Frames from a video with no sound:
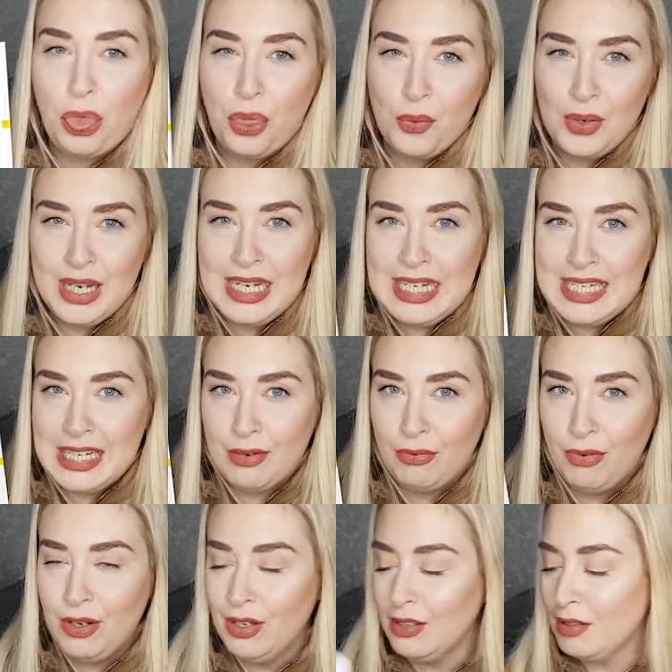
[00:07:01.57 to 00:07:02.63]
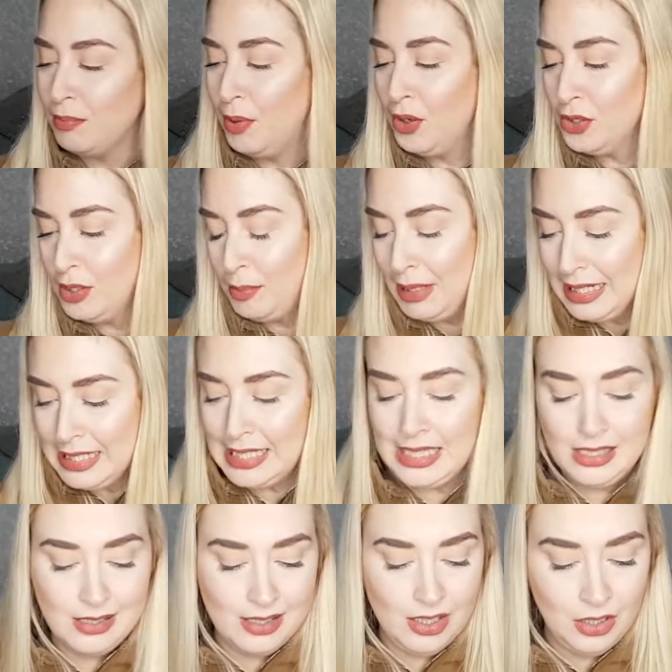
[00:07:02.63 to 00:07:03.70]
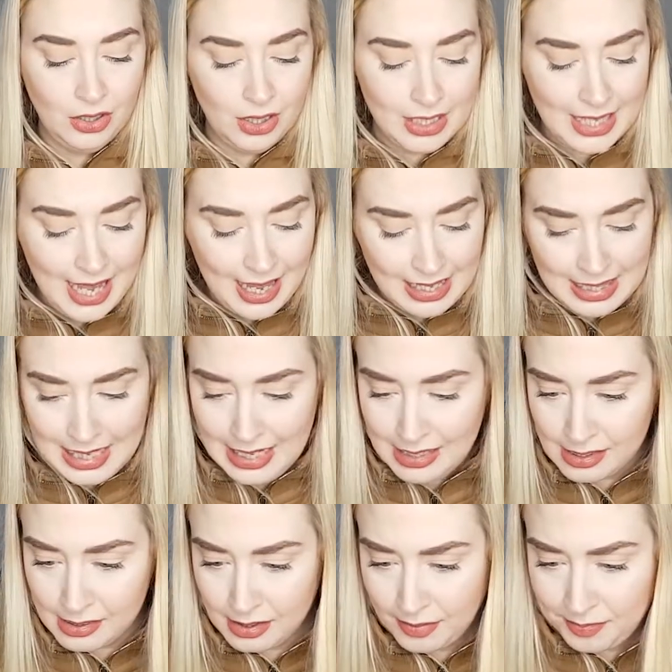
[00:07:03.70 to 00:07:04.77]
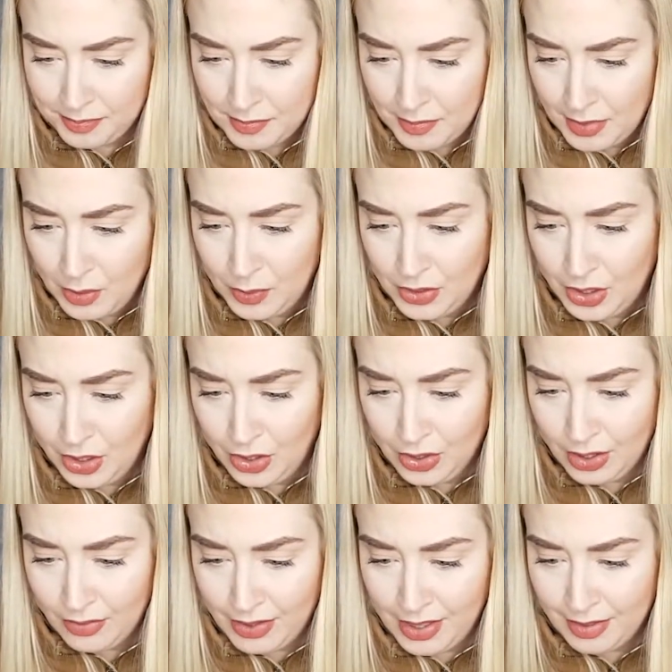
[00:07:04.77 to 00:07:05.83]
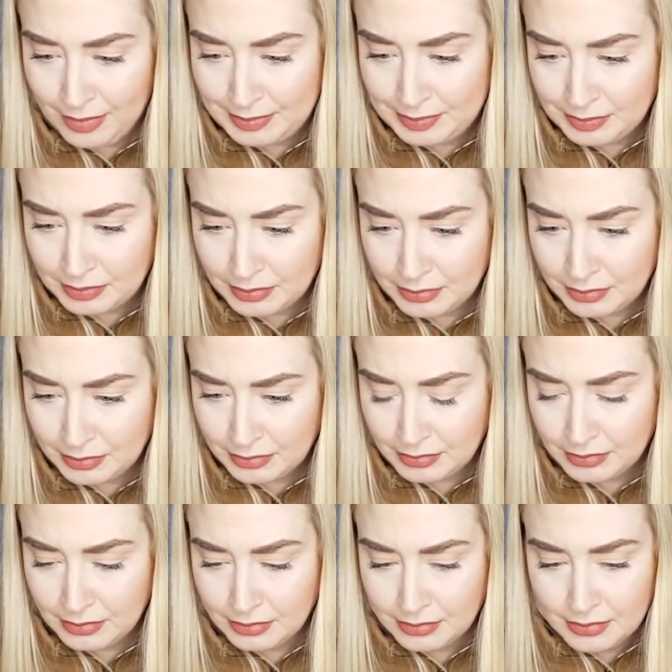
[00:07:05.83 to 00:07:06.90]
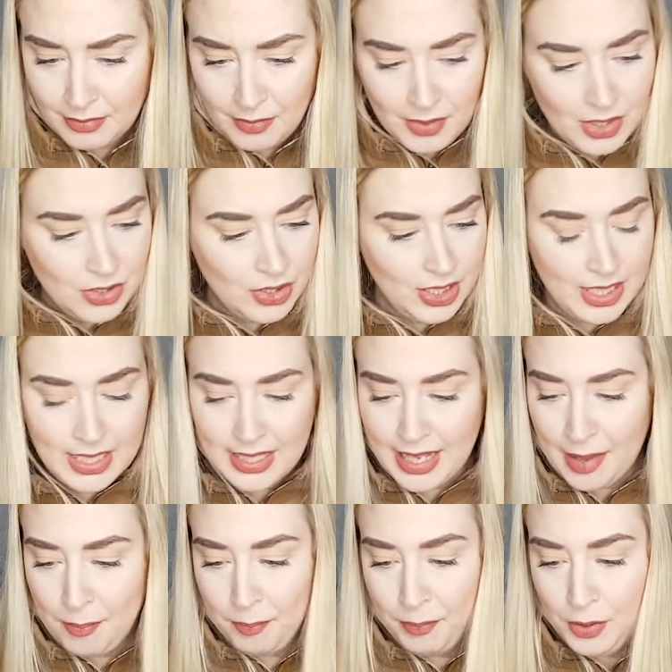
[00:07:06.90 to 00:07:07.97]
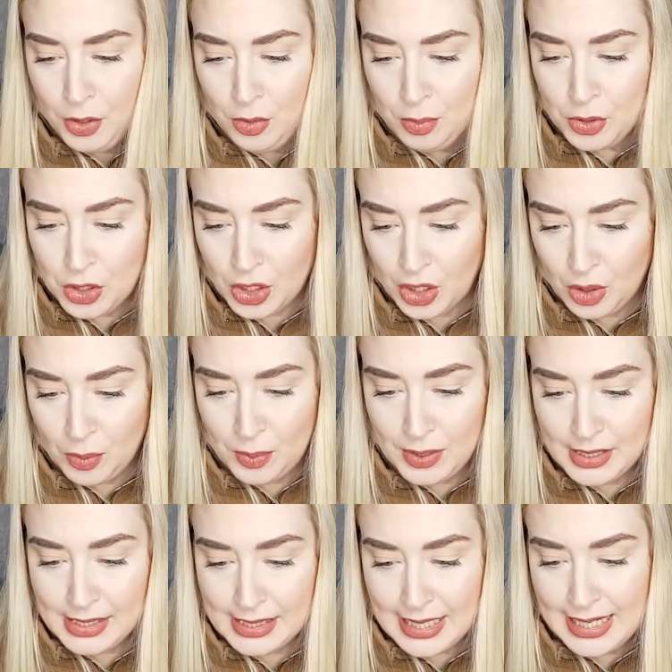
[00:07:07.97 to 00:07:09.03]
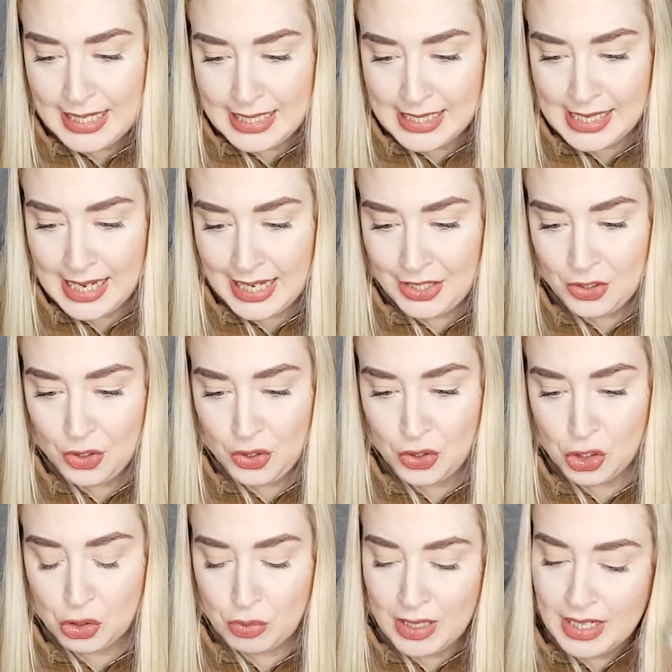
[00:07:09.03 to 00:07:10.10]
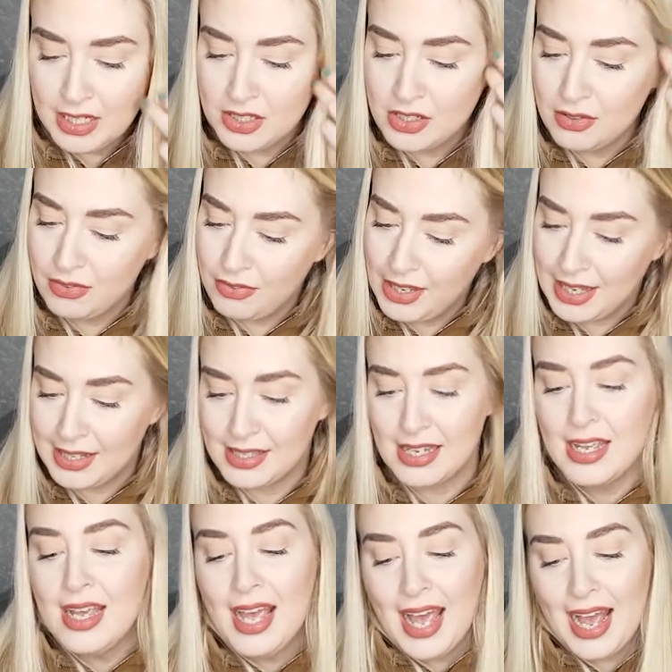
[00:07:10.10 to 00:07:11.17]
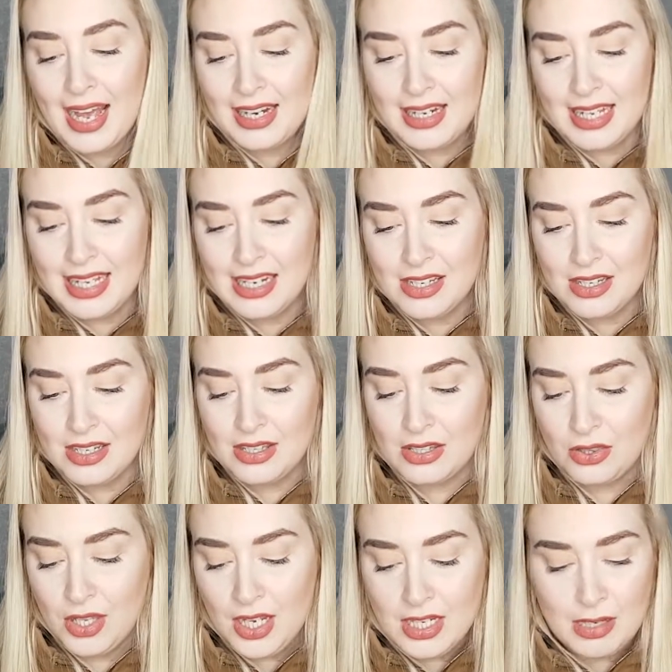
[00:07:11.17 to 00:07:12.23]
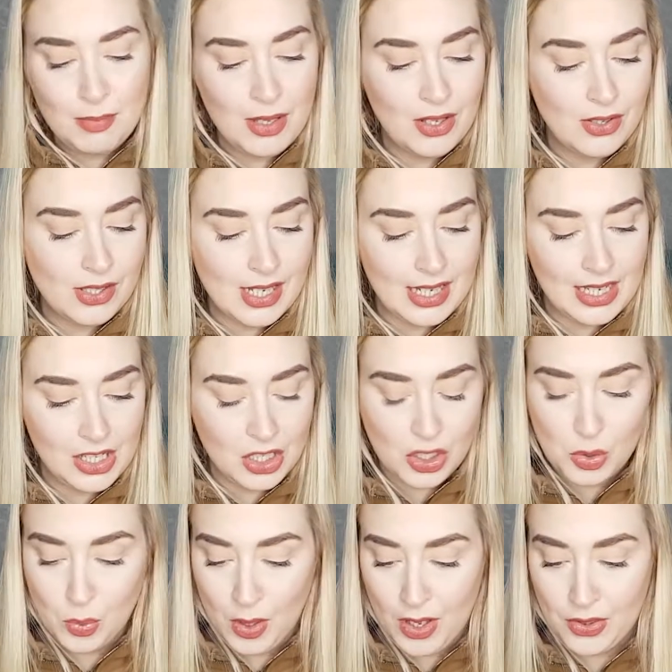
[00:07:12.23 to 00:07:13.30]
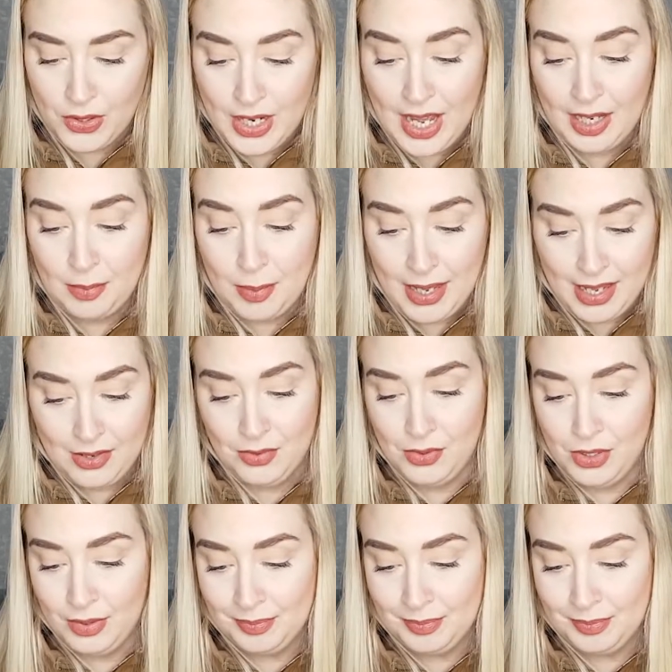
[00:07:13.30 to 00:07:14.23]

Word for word: three different possibilities that you could get in this with the look of it. So you can either get boob tube, skin tight or shrink to fit and each is 30 mils and each is worth £9.